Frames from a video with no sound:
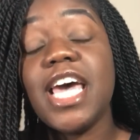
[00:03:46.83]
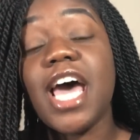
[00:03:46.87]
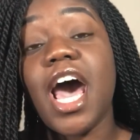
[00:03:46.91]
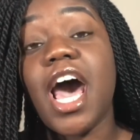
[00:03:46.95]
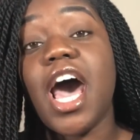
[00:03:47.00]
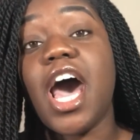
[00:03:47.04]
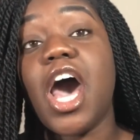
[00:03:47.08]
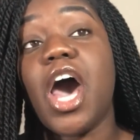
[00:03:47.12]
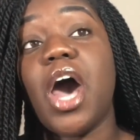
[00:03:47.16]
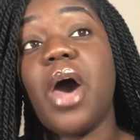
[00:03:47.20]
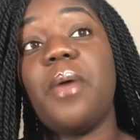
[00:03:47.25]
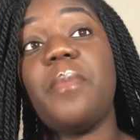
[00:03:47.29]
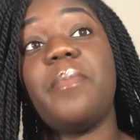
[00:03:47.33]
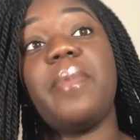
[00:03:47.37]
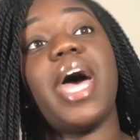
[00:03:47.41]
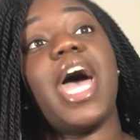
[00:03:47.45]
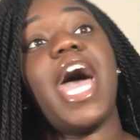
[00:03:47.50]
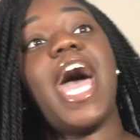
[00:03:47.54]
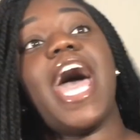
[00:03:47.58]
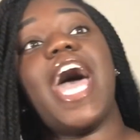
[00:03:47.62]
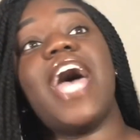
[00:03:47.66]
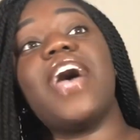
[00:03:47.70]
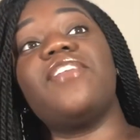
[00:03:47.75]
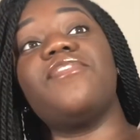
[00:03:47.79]

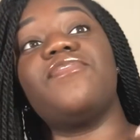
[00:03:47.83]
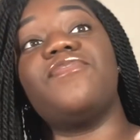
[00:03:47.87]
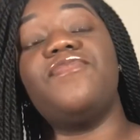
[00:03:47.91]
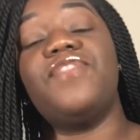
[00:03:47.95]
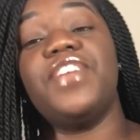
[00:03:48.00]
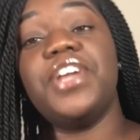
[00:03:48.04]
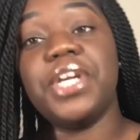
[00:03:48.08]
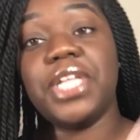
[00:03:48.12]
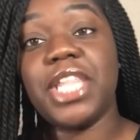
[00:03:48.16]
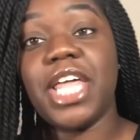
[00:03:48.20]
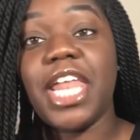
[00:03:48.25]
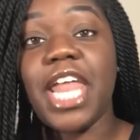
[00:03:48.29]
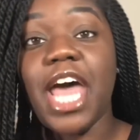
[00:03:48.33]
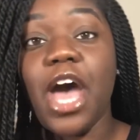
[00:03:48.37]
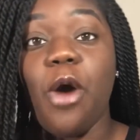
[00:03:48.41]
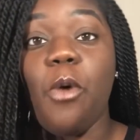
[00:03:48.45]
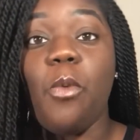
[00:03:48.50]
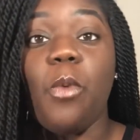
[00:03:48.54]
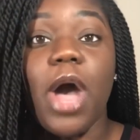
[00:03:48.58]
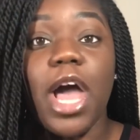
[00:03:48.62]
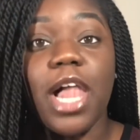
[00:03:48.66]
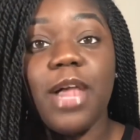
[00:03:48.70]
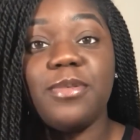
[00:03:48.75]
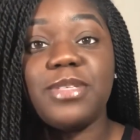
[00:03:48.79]
I figured that out
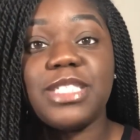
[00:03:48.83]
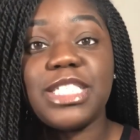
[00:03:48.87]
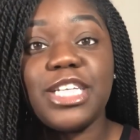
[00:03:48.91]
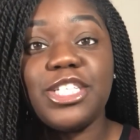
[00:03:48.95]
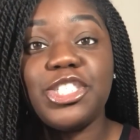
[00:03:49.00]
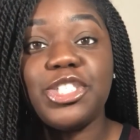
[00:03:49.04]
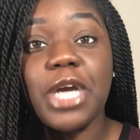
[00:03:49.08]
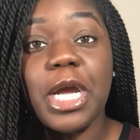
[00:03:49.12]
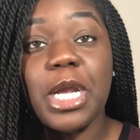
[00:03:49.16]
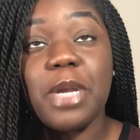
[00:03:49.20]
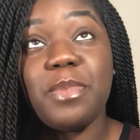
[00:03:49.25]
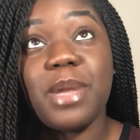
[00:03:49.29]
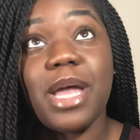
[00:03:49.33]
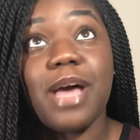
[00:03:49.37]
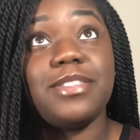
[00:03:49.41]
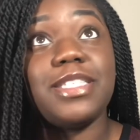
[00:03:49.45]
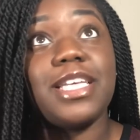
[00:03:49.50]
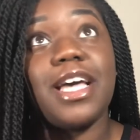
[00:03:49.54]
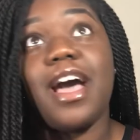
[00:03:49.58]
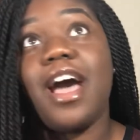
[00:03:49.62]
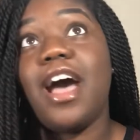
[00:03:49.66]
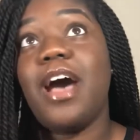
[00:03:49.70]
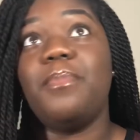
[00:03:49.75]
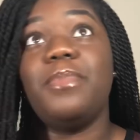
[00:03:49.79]
while I was in training, but I was
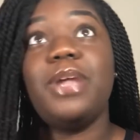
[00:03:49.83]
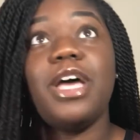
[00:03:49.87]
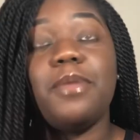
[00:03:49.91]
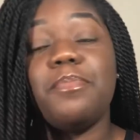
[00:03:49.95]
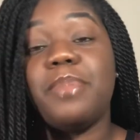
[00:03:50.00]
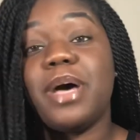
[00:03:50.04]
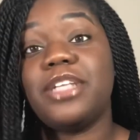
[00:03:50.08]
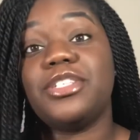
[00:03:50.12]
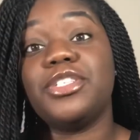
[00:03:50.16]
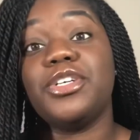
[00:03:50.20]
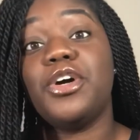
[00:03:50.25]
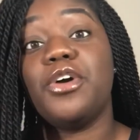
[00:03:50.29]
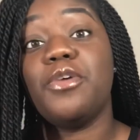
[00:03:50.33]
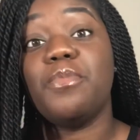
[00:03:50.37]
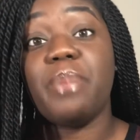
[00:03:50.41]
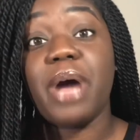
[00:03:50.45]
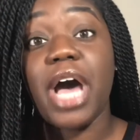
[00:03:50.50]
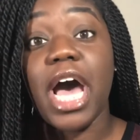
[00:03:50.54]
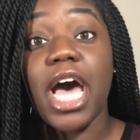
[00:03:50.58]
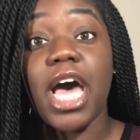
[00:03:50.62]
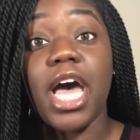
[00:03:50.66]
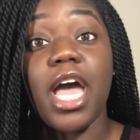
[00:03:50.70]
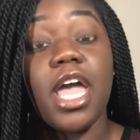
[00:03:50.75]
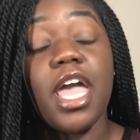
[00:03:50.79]
like, I'm not about to go
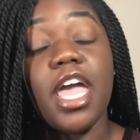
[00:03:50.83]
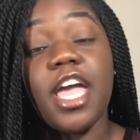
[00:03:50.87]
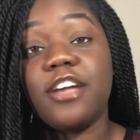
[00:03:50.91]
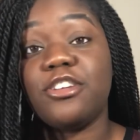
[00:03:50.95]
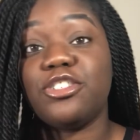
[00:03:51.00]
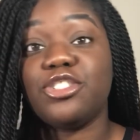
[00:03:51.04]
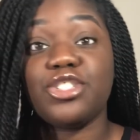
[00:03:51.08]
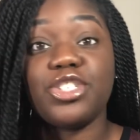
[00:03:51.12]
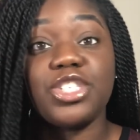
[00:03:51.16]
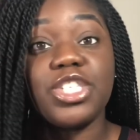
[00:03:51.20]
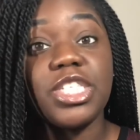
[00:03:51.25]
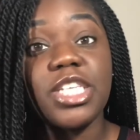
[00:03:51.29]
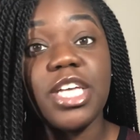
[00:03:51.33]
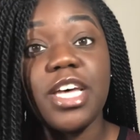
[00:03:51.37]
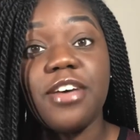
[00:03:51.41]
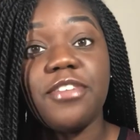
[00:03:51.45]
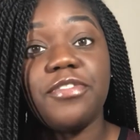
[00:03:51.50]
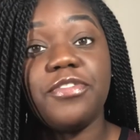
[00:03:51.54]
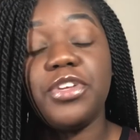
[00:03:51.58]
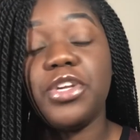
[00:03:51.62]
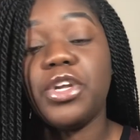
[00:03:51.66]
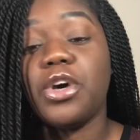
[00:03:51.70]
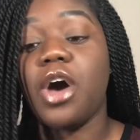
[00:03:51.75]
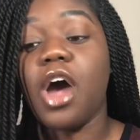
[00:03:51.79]
buy extra
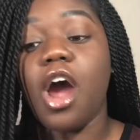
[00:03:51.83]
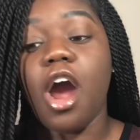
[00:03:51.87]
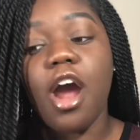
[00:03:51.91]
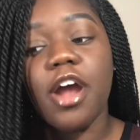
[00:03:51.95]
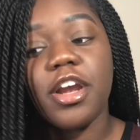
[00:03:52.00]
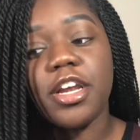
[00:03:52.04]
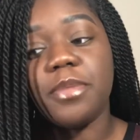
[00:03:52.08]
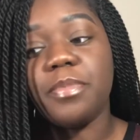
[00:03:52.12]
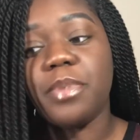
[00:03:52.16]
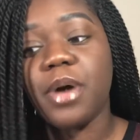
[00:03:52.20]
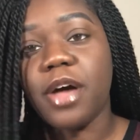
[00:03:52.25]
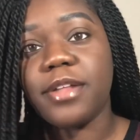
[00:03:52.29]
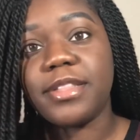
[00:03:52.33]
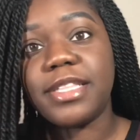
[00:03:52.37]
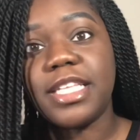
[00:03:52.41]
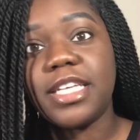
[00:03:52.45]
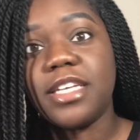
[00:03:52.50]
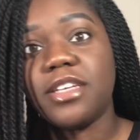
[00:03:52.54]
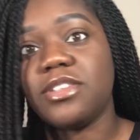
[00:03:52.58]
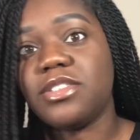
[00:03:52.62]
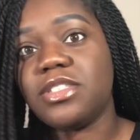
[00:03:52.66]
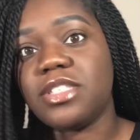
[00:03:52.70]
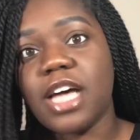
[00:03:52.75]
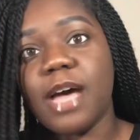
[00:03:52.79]
stuff, you know, I already bought
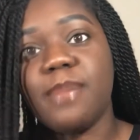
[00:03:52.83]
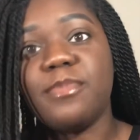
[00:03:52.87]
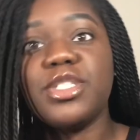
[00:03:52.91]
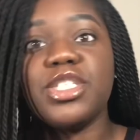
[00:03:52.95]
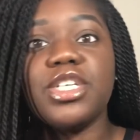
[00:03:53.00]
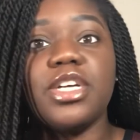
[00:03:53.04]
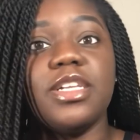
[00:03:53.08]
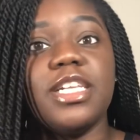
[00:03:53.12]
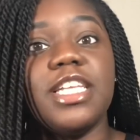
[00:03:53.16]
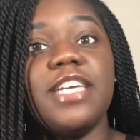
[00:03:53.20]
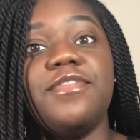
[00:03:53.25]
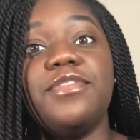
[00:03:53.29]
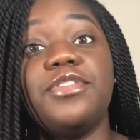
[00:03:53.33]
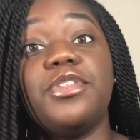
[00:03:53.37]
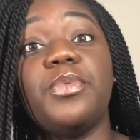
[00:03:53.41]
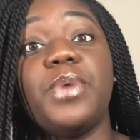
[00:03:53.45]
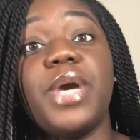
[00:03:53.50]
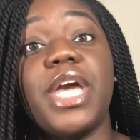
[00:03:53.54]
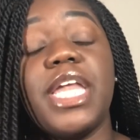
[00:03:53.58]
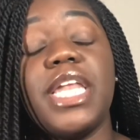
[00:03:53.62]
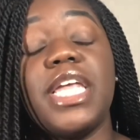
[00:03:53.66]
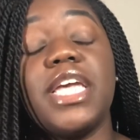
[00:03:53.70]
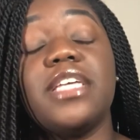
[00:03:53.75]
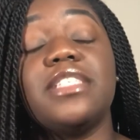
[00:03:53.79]
this, I'm just gonna leave it the
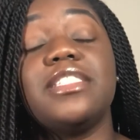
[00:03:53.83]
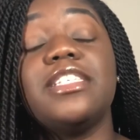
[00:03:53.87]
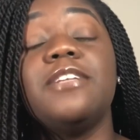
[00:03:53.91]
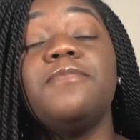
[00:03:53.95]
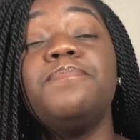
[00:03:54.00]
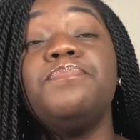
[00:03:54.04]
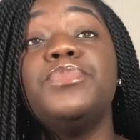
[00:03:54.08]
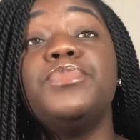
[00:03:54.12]
way it is.